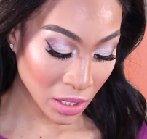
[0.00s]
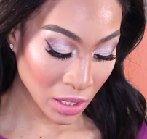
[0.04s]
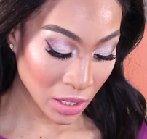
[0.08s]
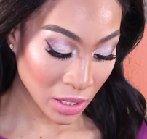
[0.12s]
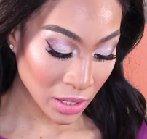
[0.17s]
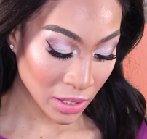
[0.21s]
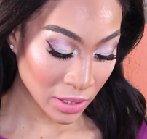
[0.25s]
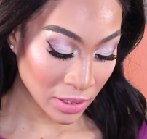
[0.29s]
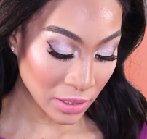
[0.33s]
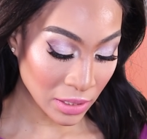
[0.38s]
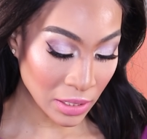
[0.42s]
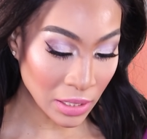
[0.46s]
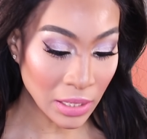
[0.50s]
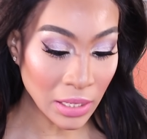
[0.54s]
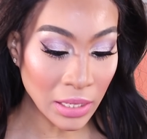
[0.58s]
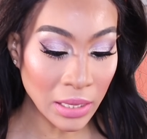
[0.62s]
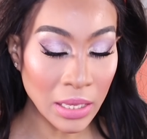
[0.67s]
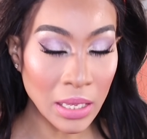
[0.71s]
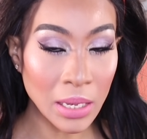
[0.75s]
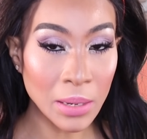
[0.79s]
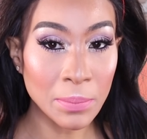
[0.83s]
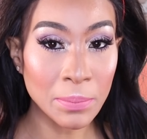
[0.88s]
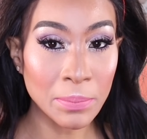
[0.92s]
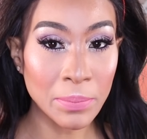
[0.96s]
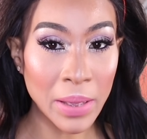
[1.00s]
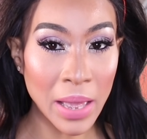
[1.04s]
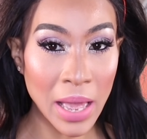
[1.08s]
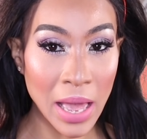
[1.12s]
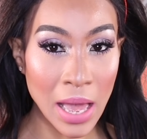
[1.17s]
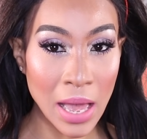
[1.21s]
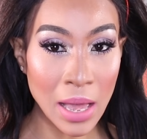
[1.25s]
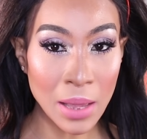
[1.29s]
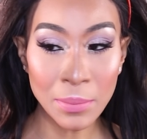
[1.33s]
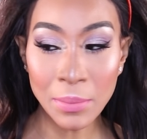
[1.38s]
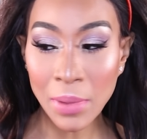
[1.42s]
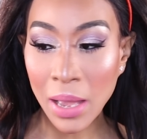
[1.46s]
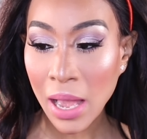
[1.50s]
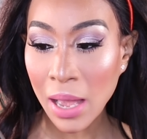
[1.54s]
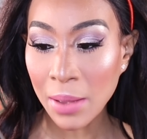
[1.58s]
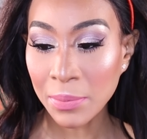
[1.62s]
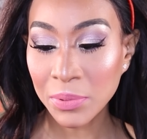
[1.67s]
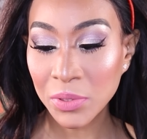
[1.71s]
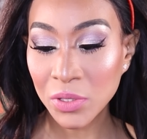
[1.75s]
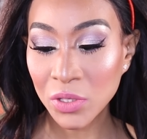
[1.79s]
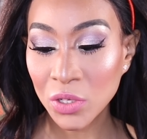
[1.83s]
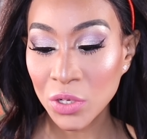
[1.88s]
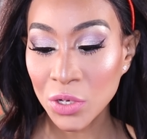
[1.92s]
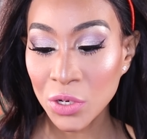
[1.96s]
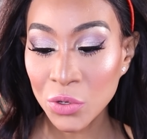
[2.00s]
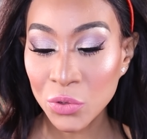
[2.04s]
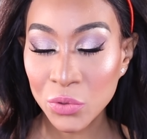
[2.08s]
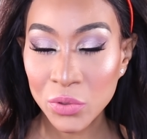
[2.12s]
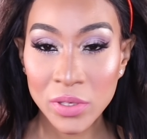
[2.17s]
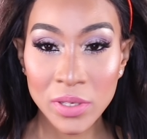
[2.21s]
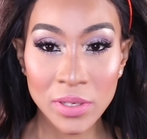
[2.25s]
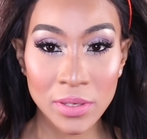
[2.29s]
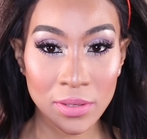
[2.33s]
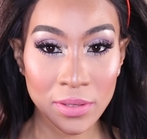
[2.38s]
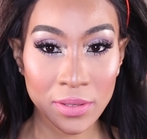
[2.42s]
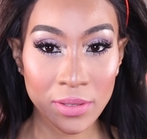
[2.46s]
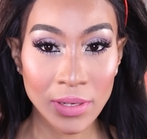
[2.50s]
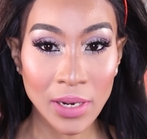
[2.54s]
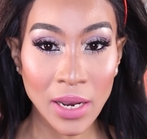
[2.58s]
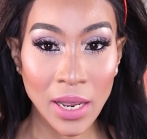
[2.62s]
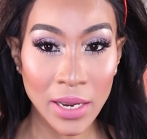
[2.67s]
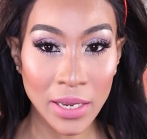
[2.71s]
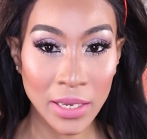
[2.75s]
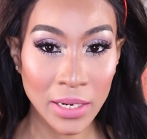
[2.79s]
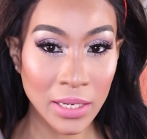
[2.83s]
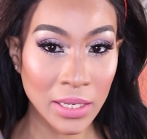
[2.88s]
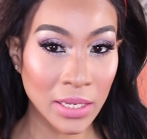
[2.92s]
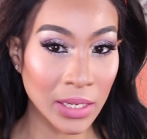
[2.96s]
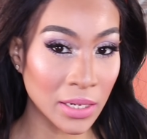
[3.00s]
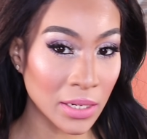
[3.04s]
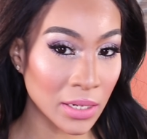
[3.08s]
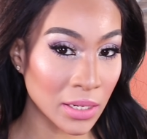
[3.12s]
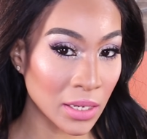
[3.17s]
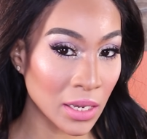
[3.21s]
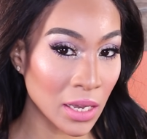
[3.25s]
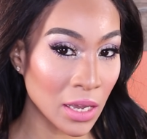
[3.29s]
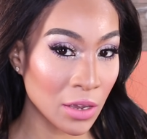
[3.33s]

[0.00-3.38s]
is the Glam Palm Absolute Styling.